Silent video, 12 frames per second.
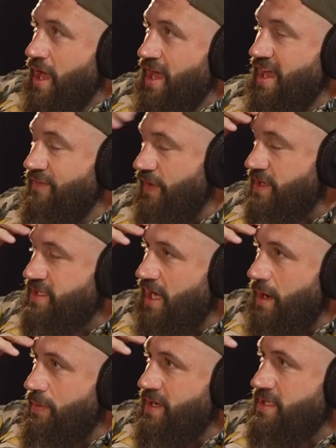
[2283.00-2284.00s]
he fucks it
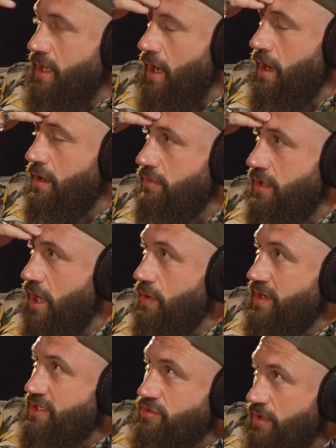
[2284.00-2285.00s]
up and he's like, oh no,
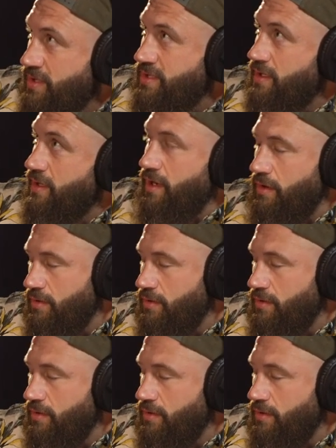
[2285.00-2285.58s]
and he tries, oh